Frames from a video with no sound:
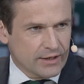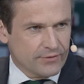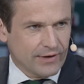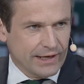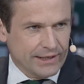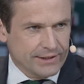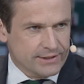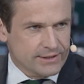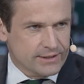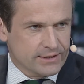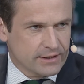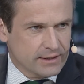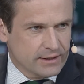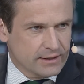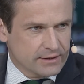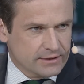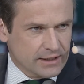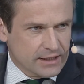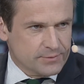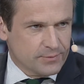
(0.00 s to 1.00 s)
the information
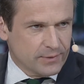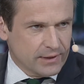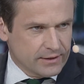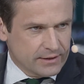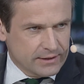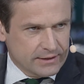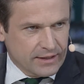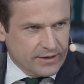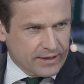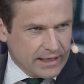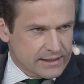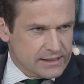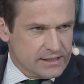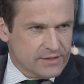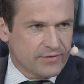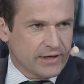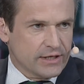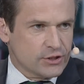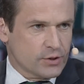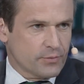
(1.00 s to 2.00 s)
that might be needed.
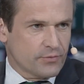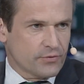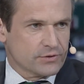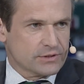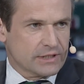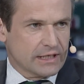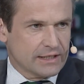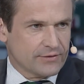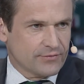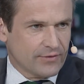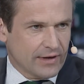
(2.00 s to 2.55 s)
That's very